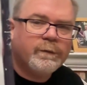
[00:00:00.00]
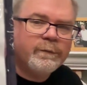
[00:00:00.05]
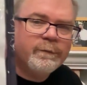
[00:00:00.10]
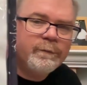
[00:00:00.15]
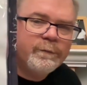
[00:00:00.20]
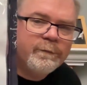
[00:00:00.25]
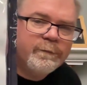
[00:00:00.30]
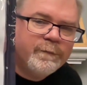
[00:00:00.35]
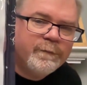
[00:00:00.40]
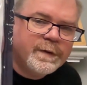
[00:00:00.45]

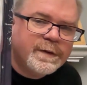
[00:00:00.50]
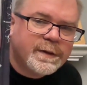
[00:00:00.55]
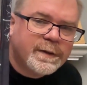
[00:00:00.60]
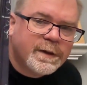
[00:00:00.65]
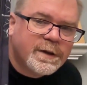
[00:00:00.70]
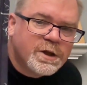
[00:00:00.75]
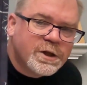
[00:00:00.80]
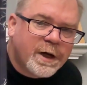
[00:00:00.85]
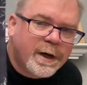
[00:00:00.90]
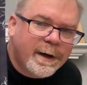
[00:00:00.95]
Visit the
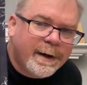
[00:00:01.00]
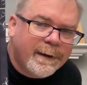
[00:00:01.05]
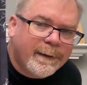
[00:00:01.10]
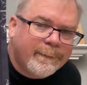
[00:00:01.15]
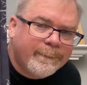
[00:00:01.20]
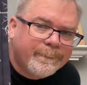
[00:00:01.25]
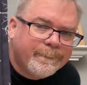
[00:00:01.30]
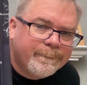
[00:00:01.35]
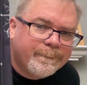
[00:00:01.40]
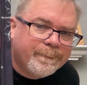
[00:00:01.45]
Shire,
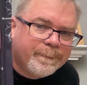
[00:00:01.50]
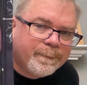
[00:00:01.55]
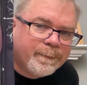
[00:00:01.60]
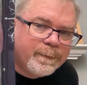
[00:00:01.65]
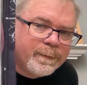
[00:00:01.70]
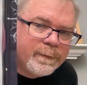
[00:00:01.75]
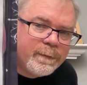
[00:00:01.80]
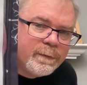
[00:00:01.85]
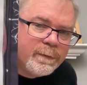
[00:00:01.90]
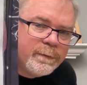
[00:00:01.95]

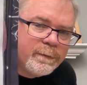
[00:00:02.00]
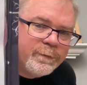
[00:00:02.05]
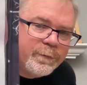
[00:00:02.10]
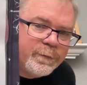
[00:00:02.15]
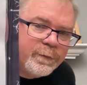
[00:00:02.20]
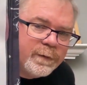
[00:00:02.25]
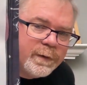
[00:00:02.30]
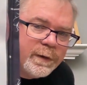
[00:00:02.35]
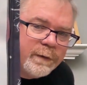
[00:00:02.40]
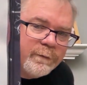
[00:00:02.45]
full
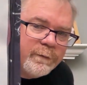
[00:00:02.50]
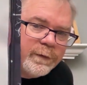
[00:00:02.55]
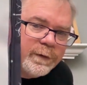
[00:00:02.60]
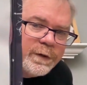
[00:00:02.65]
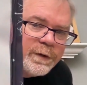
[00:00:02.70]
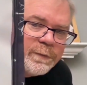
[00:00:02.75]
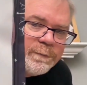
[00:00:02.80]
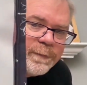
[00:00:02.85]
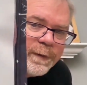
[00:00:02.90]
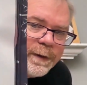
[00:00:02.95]

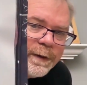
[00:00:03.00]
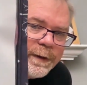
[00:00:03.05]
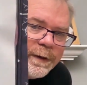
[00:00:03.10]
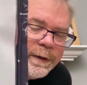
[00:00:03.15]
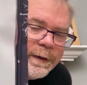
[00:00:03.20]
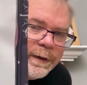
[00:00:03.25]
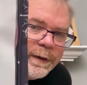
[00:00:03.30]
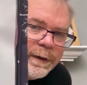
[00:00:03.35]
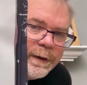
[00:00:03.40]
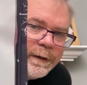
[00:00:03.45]
coverage
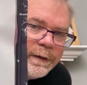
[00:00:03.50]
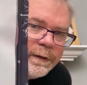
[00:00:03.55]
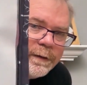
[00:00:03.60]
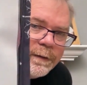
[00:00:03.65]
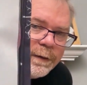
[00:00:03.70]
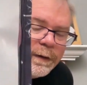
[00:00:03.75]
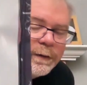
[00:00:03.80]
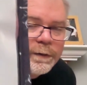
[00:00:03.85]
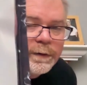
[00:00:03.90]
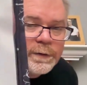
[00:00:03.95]
by
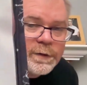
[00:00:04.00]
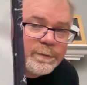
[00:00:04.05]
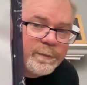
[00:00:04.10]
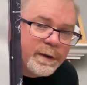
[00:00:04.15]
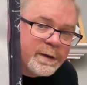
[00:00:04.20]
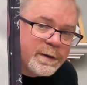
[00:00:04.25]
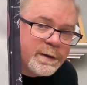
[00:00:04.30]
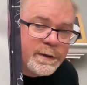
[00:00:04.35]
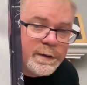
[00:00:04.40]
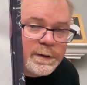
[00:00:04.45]
Country
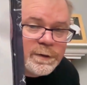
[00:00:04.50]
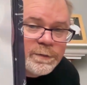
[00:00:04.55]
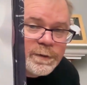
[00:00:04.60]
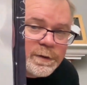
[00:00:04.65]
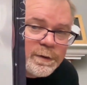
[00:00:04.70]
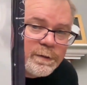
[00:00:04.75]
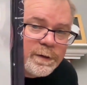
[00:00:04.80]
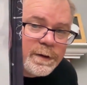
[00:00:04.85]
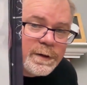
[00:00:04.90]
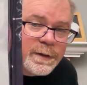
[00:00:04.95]
Magic Stitch, which I
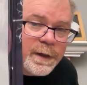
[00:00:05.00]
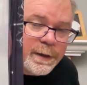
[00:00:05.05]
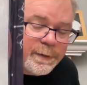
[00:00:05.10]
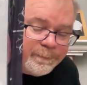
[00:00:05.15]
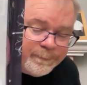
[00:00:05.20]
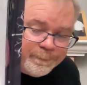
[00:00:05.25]
already said.